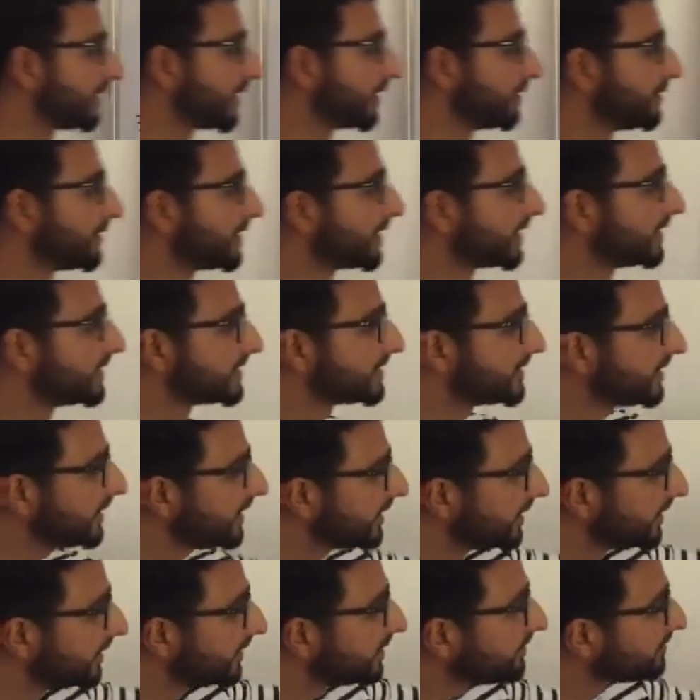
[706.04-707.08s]
Now you can see,
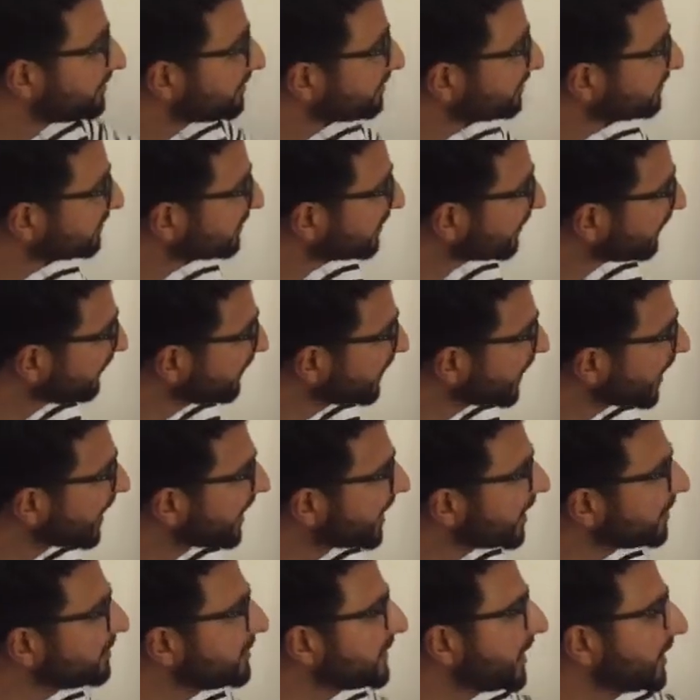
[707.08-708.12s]

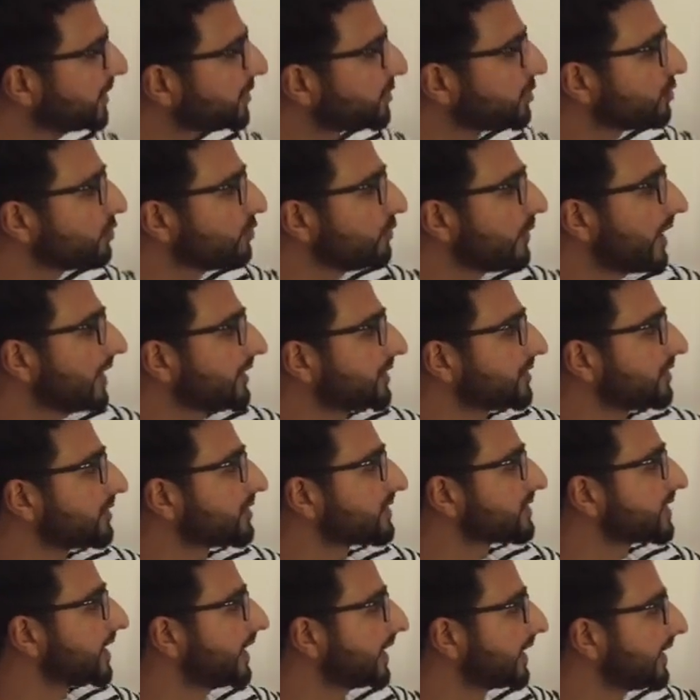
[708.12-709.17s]
if the two
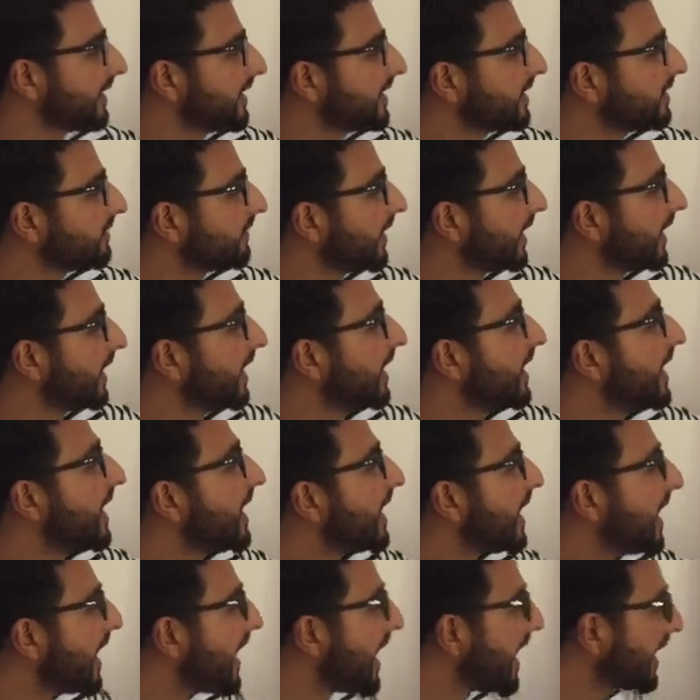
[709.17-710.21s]
vectors are equal,
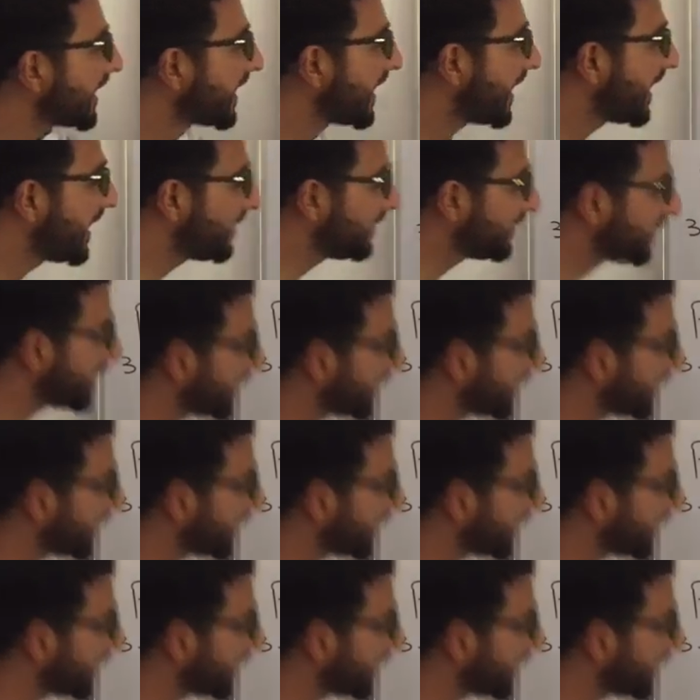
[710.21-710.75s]
again